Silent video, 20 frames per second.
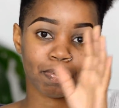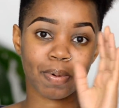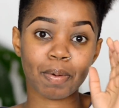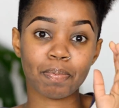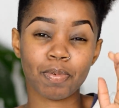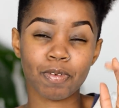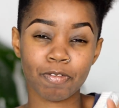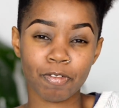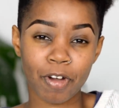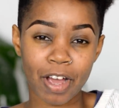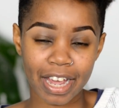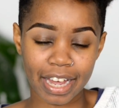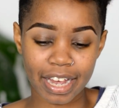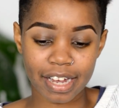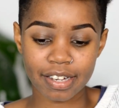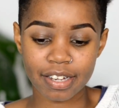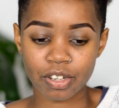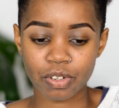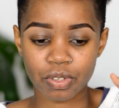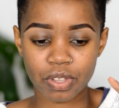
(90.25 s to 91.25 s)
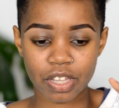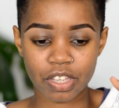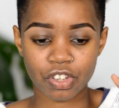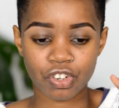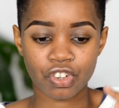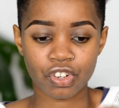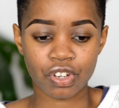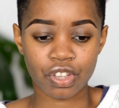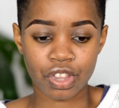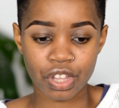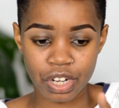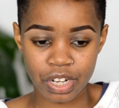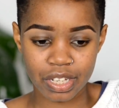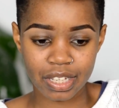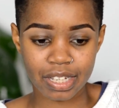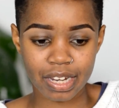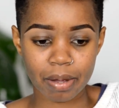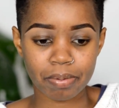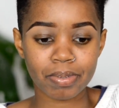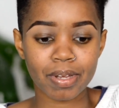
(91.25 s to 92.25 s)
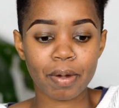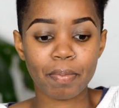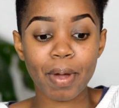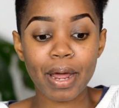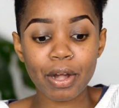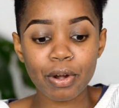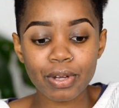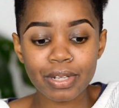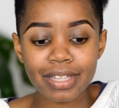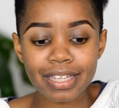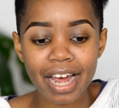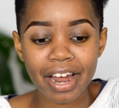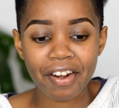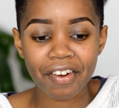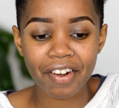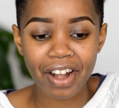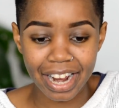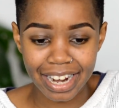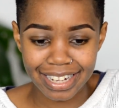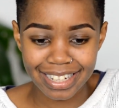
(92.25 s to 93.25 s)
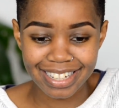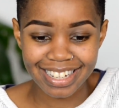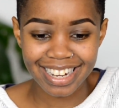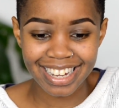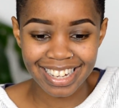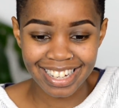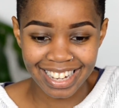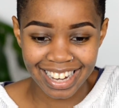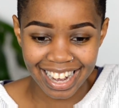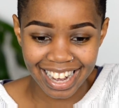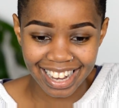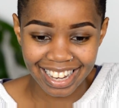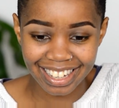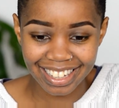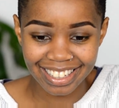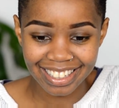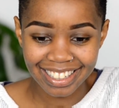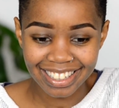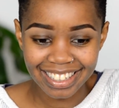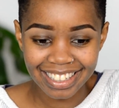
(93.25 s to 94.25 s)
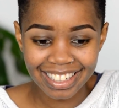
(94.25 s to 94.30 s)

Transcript: but before I get into these 3 steps, and my notes are right here,